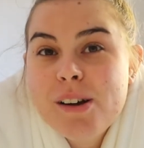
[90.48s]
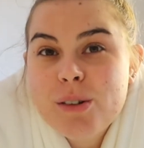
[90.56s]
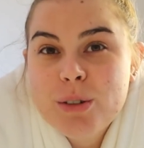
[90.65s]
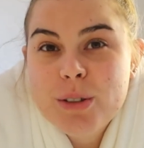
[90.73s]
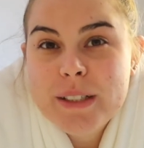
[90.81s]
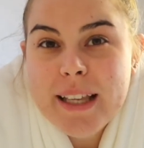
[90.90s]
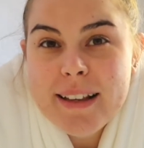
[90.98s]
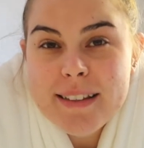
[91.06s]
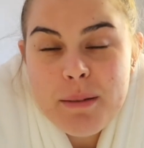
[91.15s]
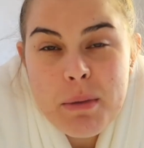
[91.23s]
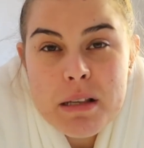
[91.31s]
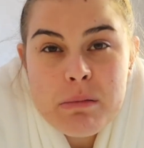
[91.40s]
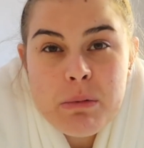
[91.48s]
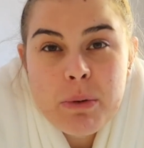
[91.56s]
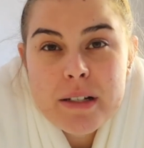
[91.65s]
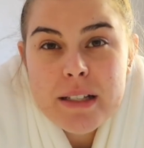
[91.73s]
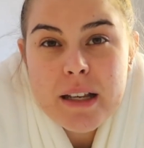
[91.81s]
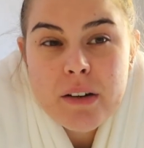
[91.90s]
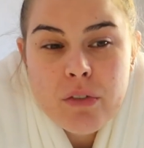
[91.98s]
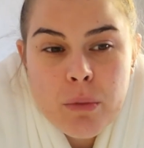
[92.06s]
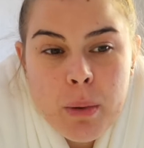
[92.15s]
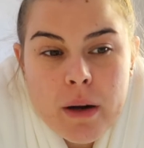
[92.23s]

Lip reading: Oh yes, that makes me more excited for